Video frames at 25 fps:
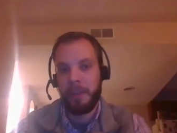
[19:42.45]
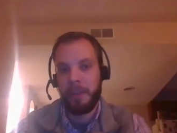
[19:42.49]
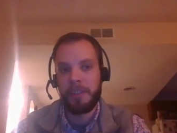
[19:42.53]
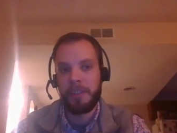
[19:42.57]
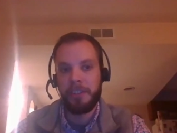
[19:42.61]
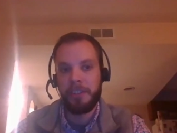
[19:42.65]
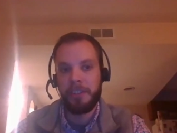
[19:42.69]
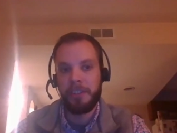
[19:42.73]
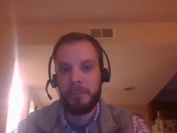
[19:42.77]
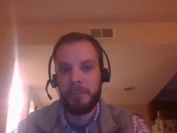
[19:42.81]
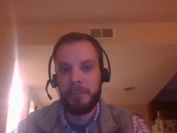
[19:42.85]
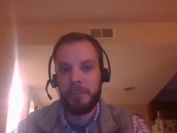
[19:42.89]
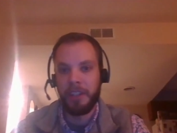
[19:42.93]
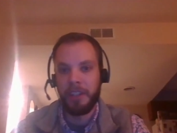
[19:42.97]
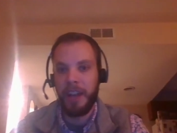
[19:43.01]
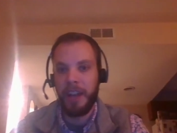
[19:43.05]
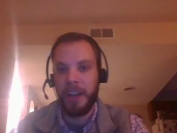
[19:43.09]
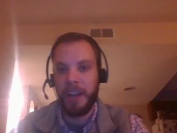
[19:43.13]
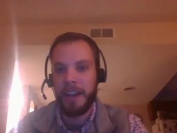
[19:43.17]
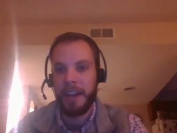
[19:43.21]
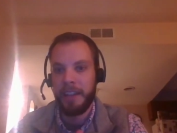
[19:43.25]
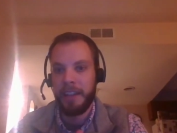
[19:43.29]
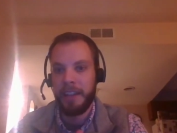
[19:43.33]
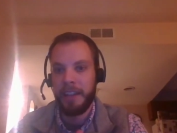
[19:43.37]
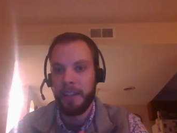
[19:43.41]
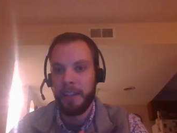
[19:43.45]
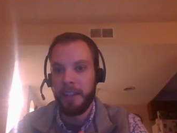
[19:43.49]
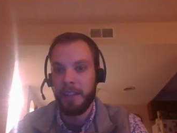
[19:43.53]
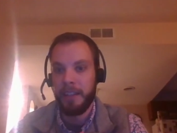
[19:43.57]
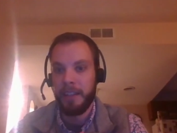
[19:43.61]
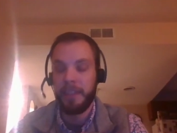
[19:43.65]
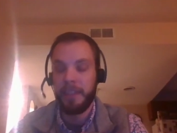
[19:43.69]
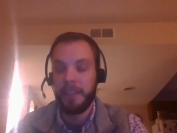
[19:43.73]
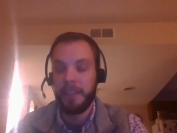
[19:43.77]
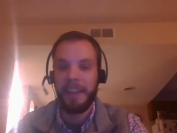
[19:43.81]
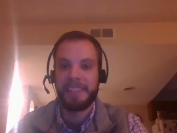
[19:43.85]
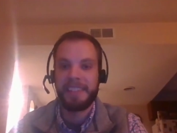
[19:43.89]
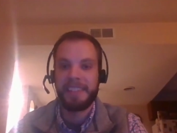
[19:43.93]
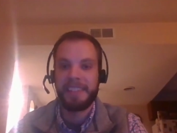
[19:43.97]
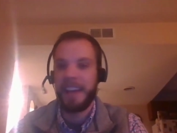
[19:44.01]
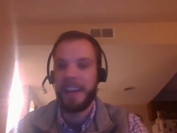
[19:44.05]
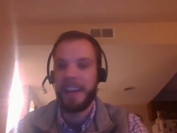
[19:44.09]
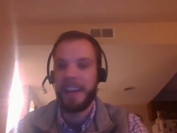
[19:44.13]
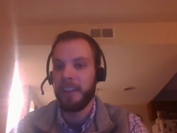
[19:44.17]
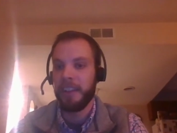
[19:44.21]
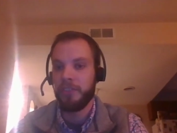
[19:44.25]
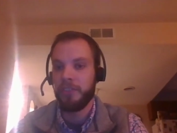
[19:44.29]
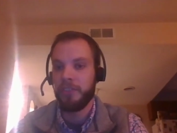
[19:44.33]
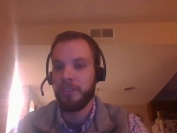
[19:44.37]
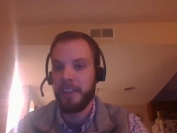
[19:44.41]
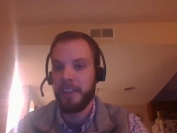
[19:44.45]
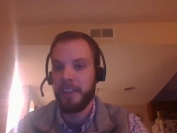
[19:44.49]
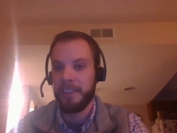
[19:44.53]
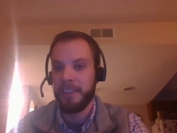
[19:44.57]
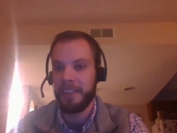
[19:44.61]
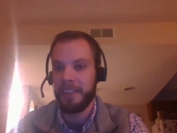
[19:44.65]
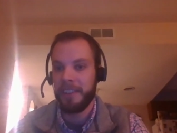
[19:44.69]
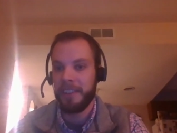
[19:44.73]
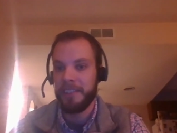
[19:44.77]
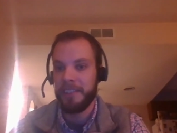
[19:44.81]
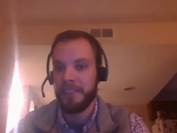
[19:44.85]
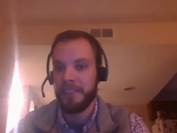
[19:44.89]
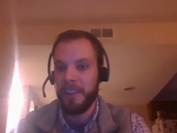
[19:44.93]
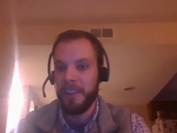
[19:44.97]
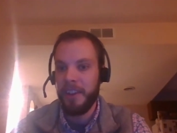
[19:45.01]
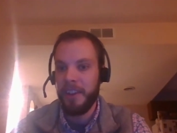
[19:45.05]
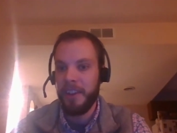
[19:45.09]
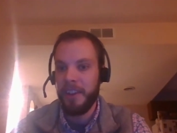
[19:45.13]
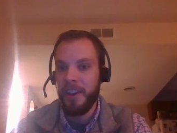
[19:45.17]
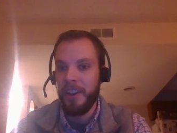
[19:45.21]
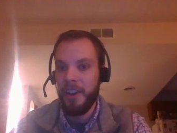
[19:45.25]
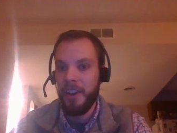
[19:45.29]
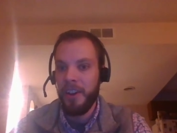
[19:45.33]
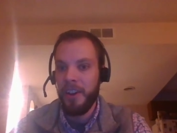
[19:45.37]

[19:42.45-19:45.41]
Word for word: It's used a lot in, in like salad dressings, uh-huh.